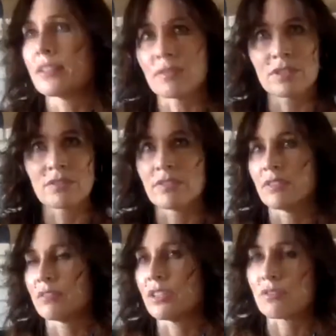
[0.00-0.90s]
of
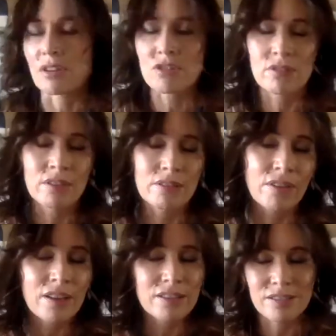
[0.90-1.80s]
different restructuring
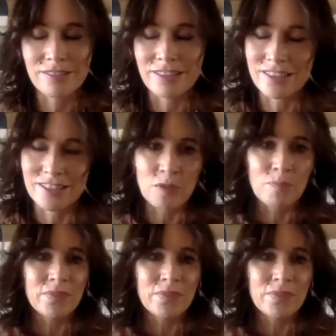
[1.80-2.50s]
devices on the system.